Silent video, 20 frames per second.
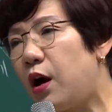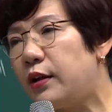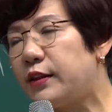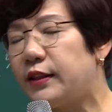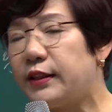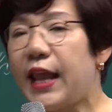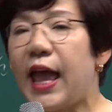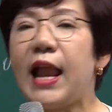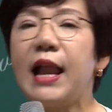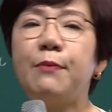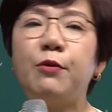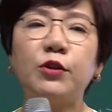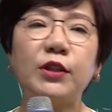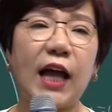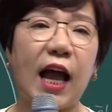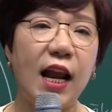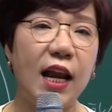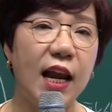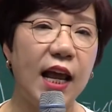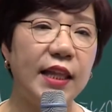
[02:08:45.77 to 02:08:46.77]
but do not
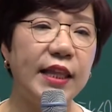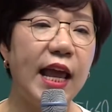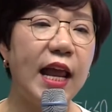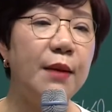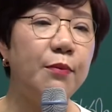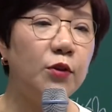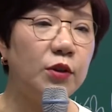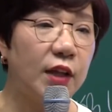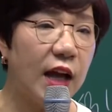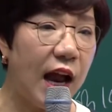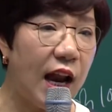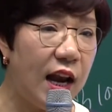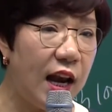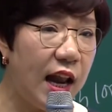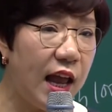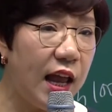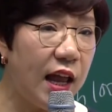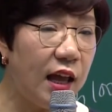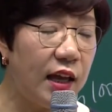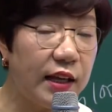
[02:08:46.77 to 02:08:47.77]
change today
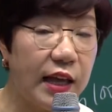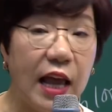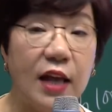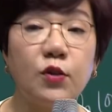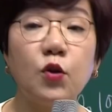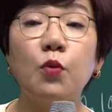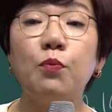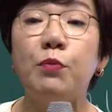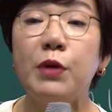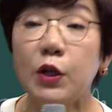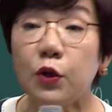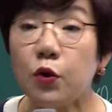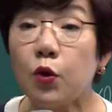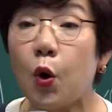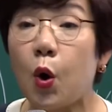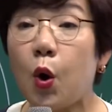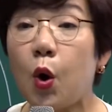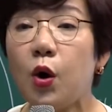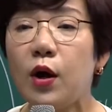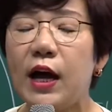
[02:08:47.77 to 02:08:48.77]
and keep putting it
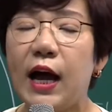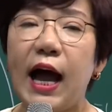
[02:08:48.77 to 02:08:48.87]
off,